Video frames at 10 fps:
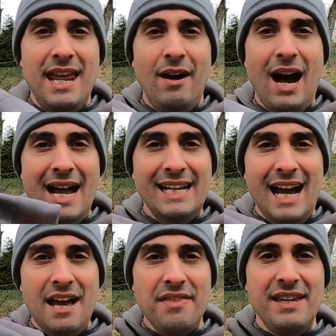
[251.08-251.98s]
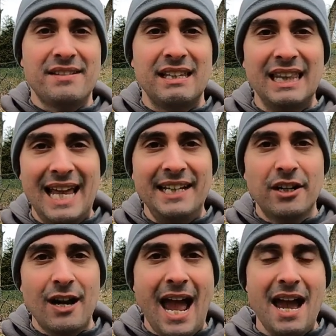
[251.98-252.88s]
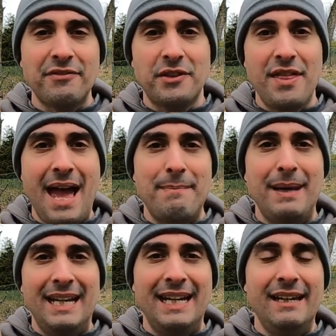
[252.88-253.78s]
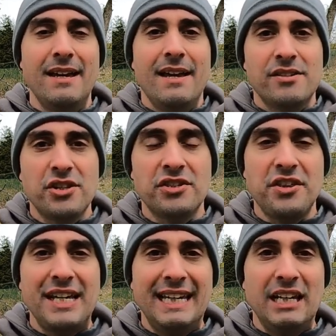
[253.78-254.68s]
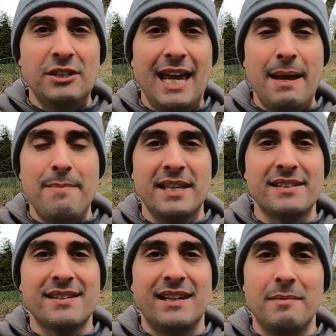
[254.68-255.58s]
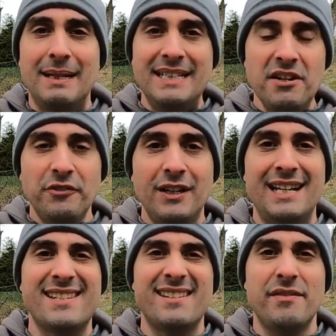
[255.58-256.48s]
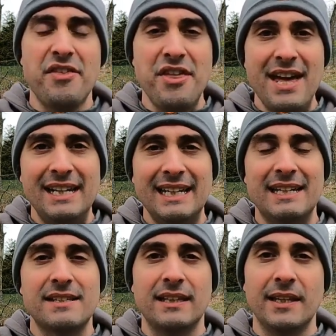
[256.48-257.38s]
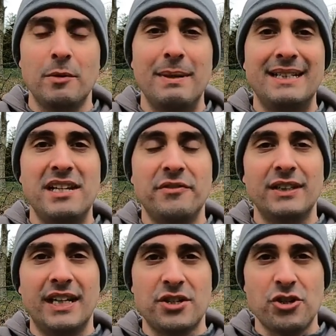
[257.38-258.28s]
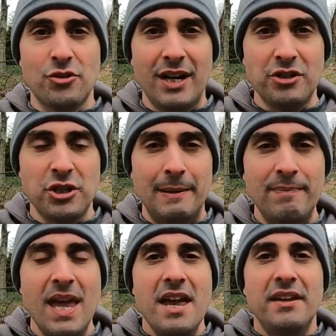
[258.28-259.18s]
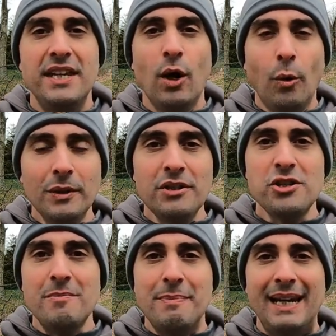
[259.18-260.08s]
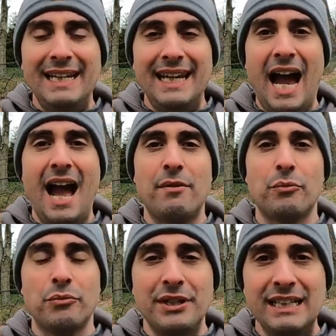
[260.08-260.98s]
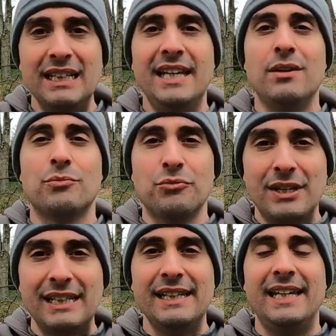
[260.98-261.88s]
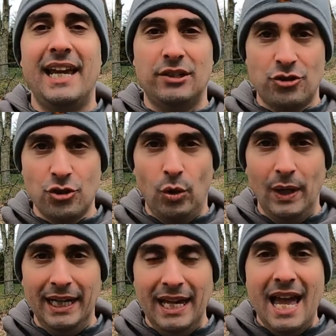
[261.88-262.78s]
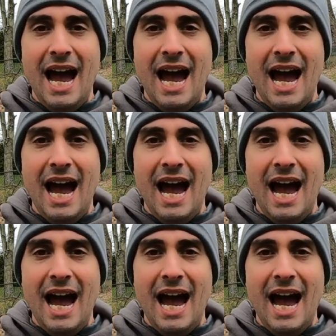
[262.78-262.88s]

Now I got this later after that beanie, just thinking, okay, this is gonna be different. It's synthetic, it's a little bit different construction. The Origin beanie I really, really enjoy.